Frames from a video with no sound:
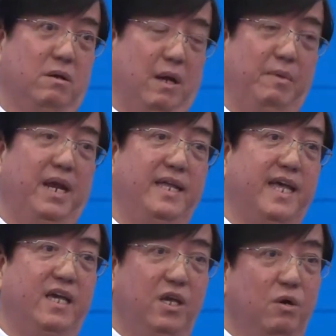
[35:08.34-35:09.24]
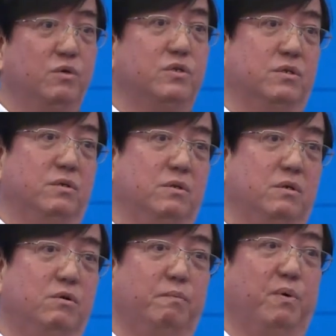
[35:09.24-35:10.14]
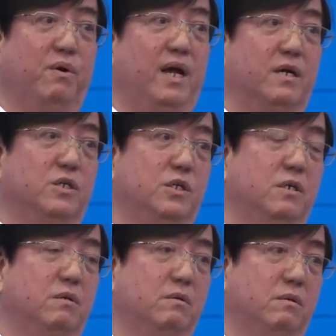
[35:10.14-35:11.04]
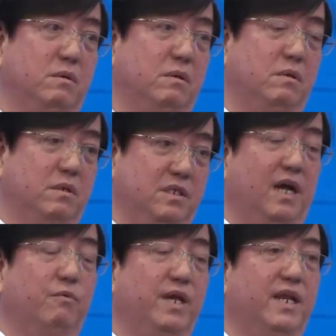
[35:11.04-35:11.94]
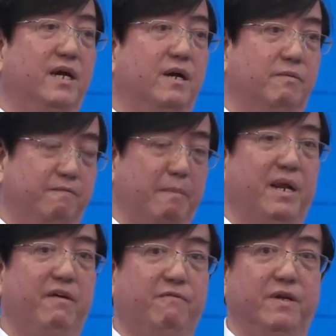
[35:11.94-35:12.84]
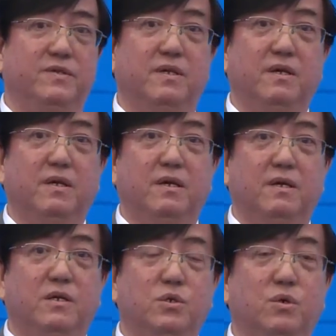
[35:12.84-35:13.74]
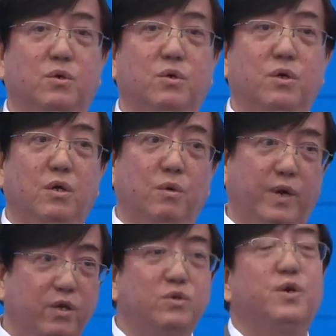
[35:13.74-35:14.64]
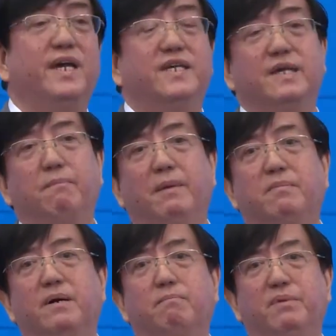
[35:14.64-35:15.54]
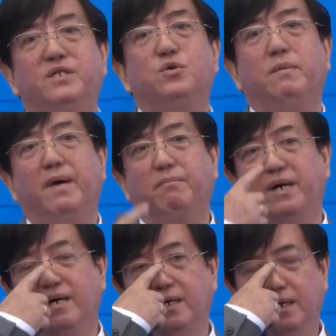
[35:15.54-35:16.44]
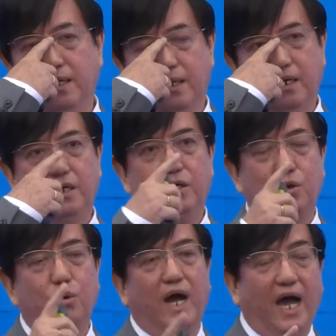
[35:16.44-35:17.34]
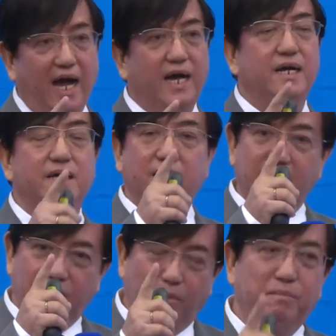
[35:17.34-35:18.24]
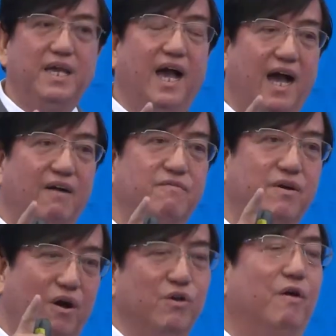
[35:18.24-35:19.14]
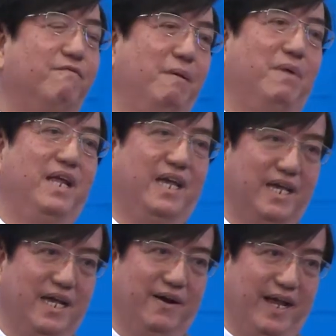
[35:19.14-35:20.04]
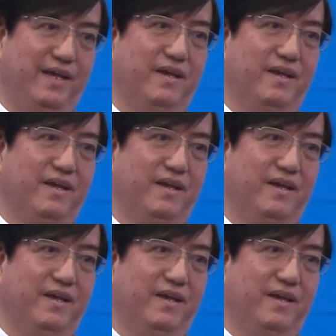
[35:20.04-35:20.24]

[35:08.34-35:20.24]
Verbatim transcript: I mean, let them use good product. Start with the family first. So when you join as a member, please remember, you are on behalf of your family, right?